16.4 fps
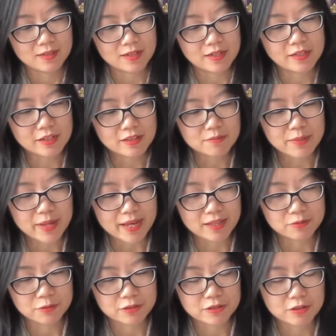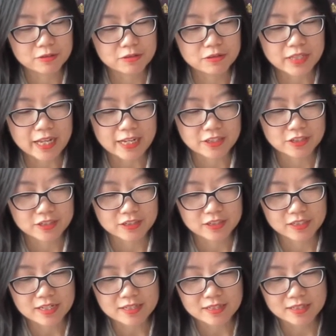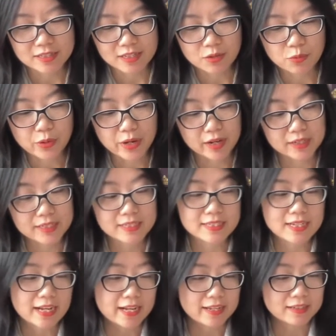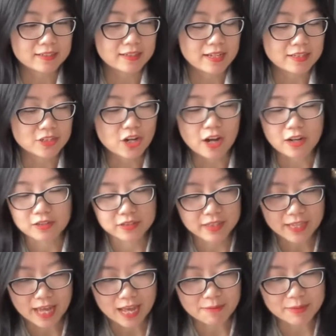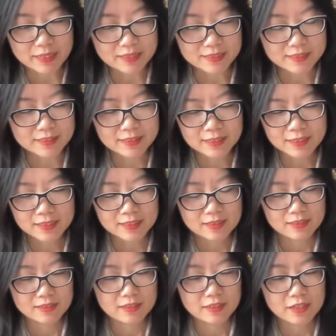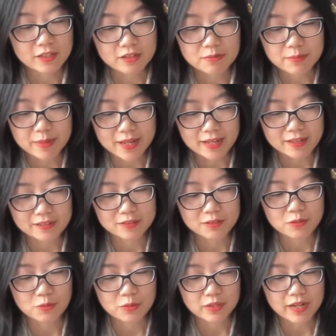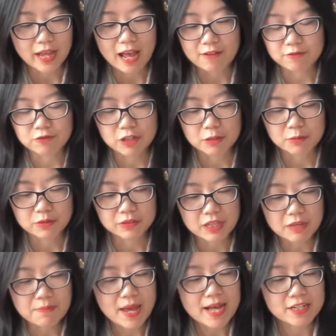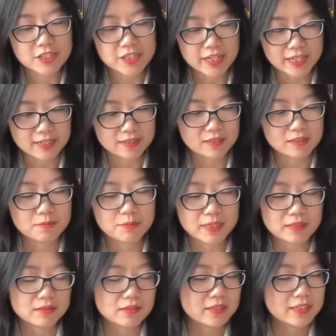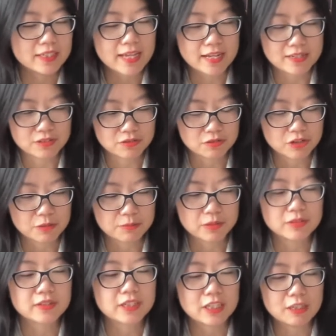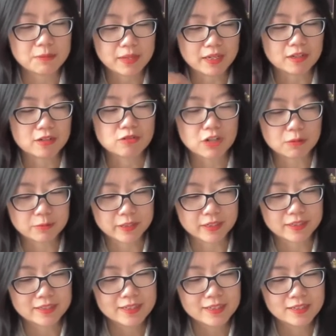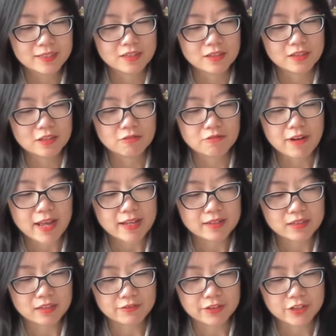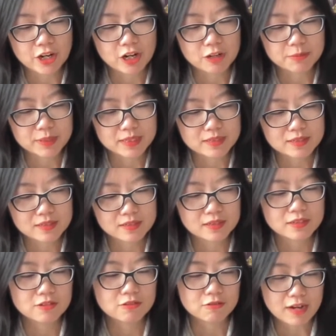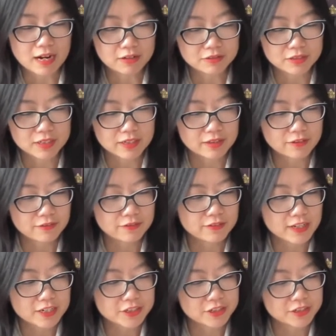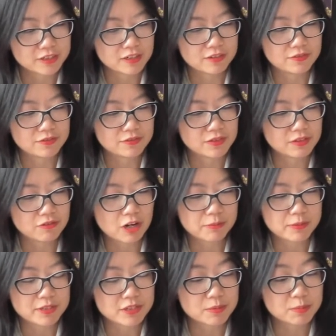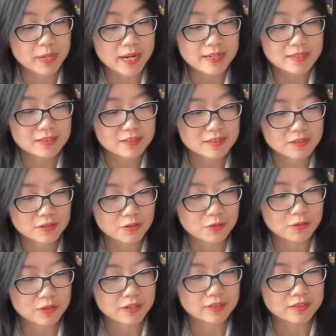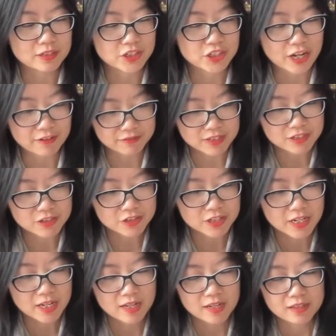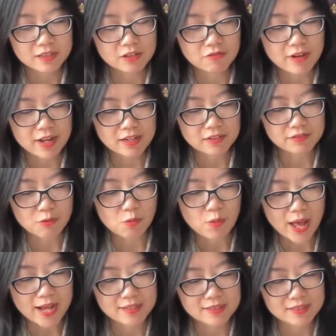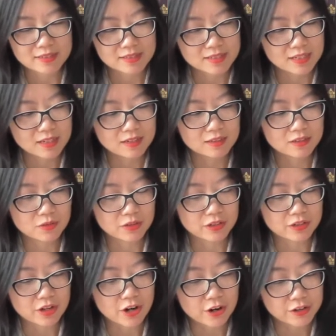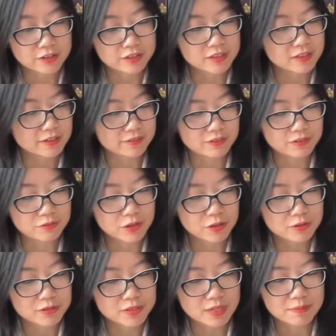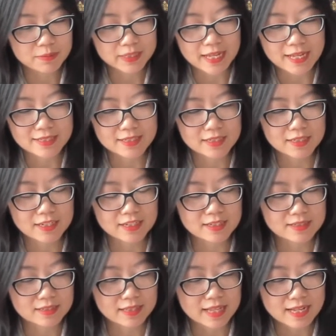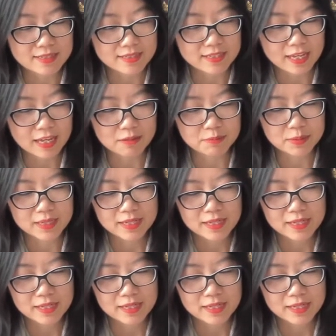Another man would go to Leicester and see where he died and talk to the abbot. Another man would have trouble imagining it, but he has no trouble, he being Cromwell. The red of a carpet's ground, the flush of the robin's breast or the chaffinch, the red of a wax seal or the heart of the rose implanted in his landscape,